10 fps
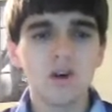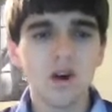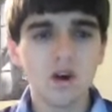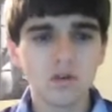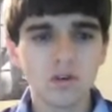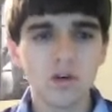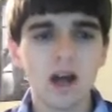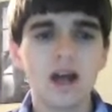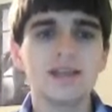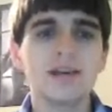
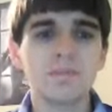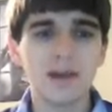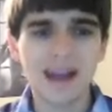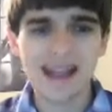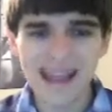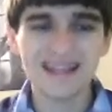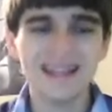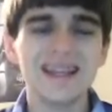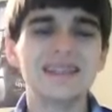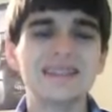overrun by
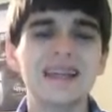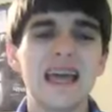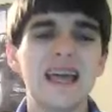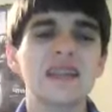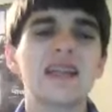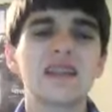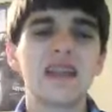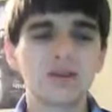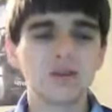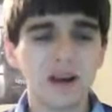aliens and they
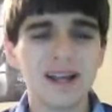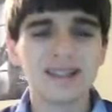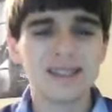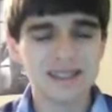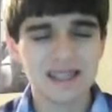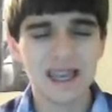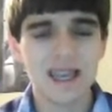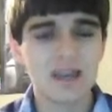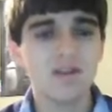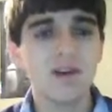are trying to
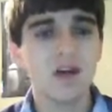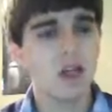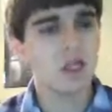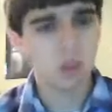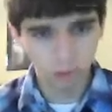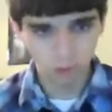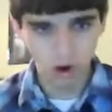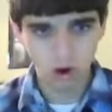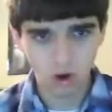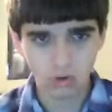save the
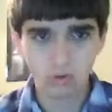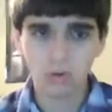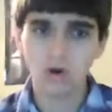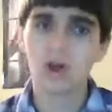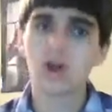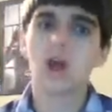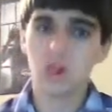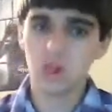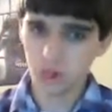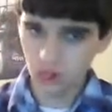world, or
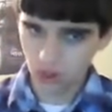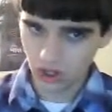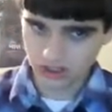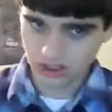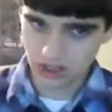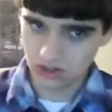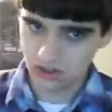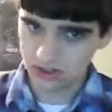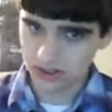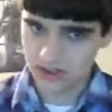Los
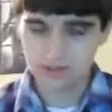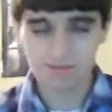Angeles.